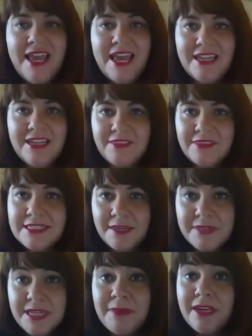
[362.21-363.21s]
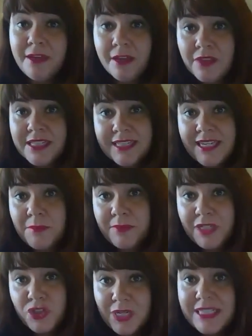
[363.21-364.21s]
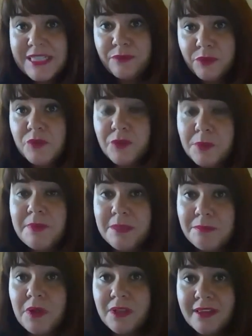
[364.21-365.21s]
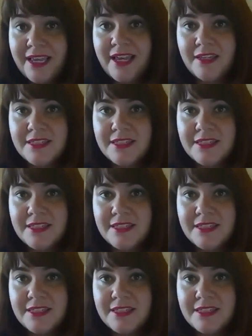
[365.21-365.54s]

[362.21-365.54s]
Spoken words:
And at the same time, I know that's going to be stressful for people. And